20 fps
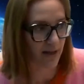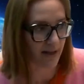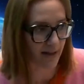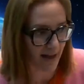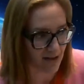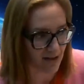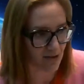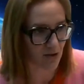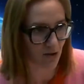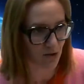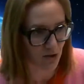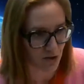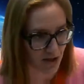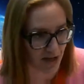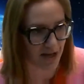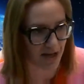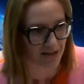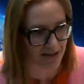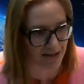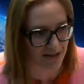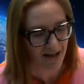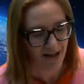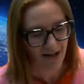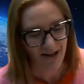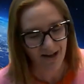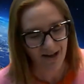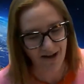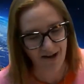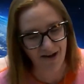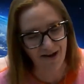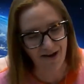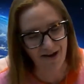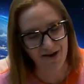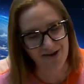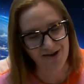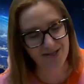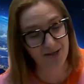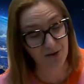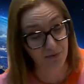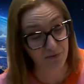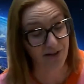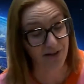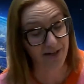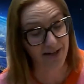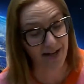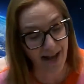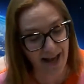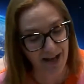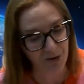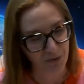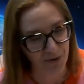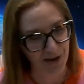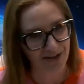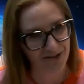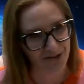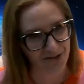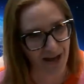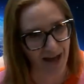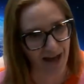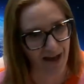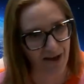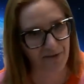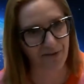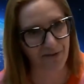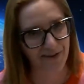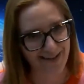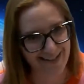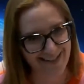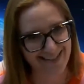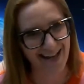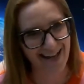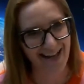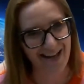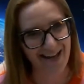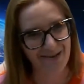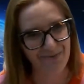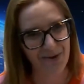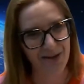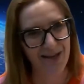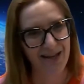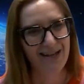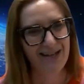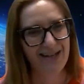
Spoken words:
and as such in a different language every time.